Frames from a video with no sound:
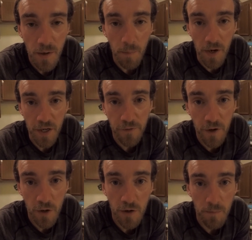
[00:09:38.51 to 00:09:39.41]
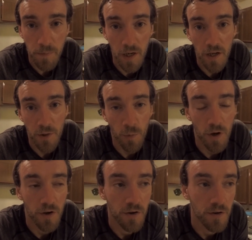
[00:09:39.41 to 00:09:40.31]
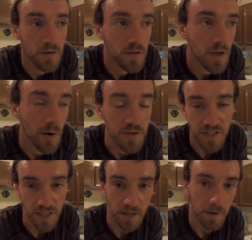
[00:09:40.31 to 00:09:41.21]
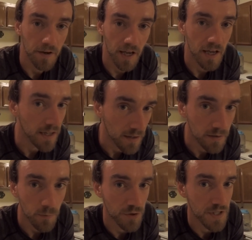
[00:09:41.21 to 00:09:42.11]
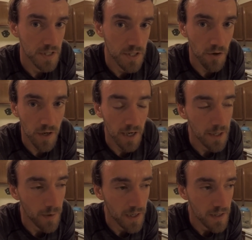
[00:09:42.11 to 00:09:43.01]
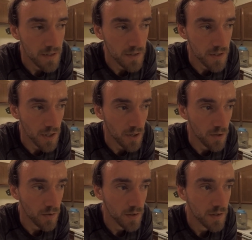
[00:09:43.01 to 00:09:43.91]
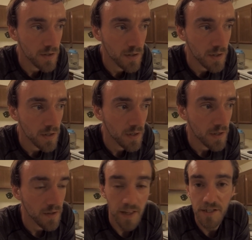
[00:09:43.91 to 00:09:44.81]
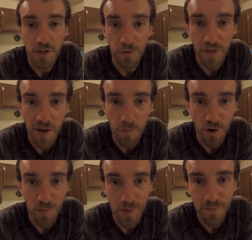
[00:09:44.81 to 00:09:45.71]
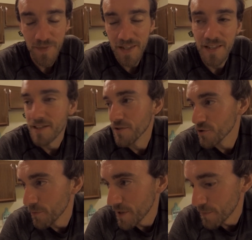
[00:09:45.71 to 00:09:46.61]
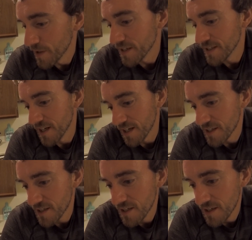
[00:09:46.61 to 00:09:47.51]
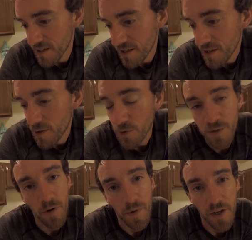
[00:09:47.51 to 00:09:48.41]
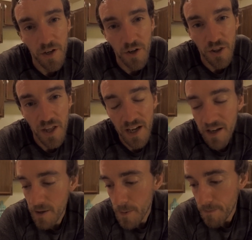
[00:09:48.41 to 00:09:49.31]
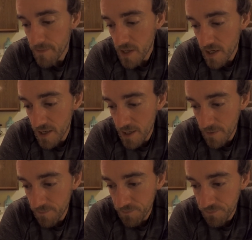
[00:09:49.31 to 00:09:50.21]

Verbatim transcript: microphone, but the one I was thinking about getting wasn't in stock anyway, so that solved that problem. Didn't drop any money tonight, which is probably a good thing. Um,